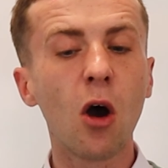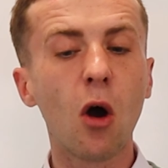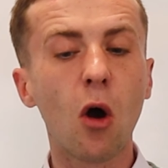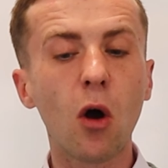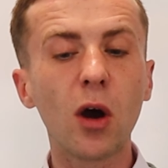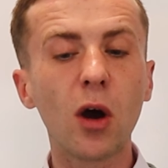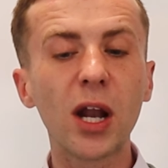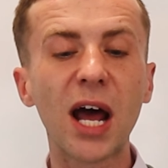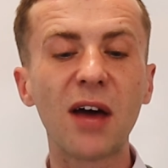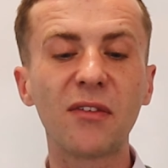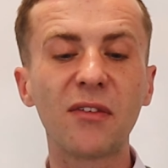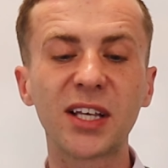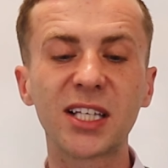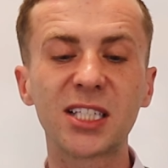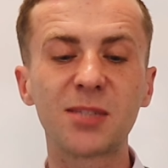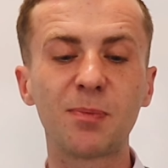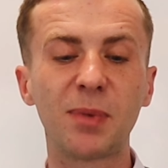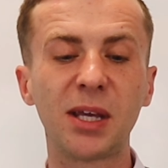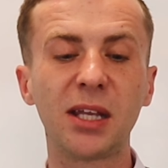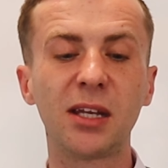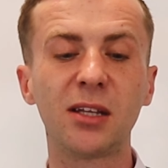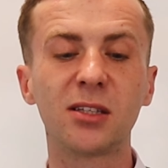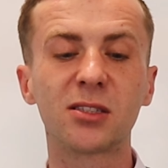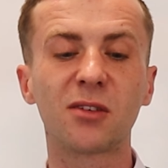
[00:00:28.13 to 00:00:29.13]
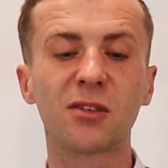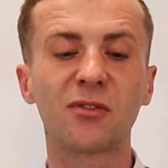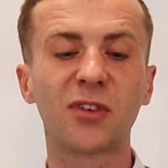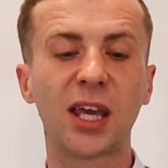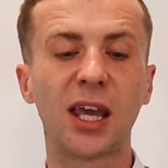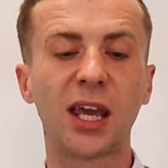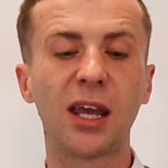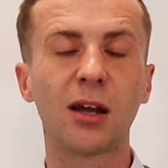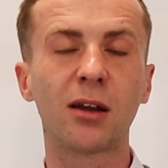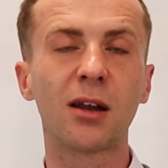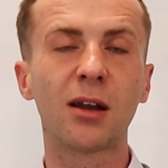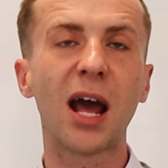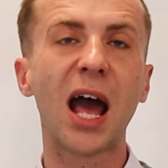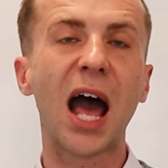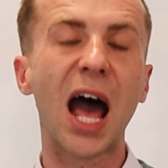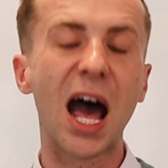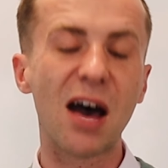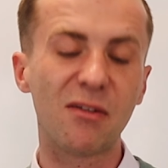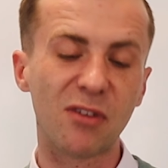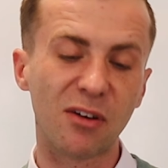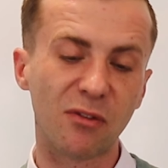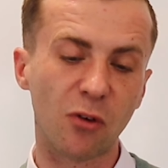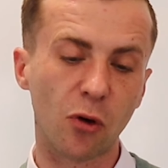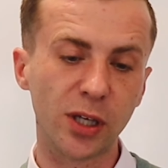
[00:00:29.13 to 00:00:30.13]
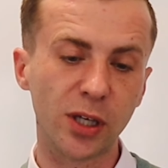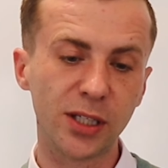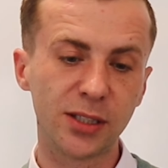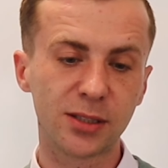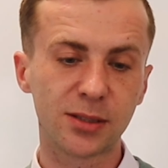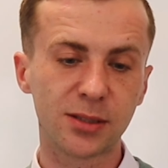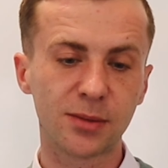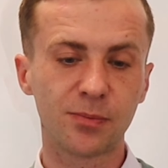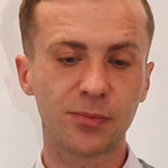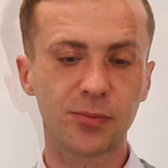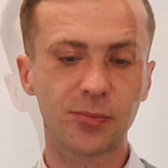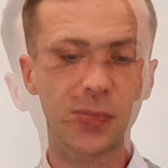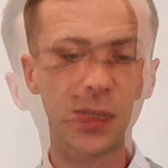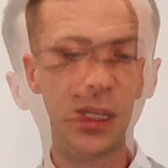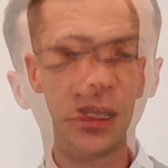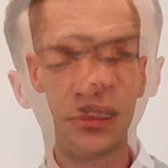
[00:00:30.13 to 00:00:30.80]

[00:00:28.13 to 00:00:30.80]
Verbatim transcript: or have experience of care, have a voice.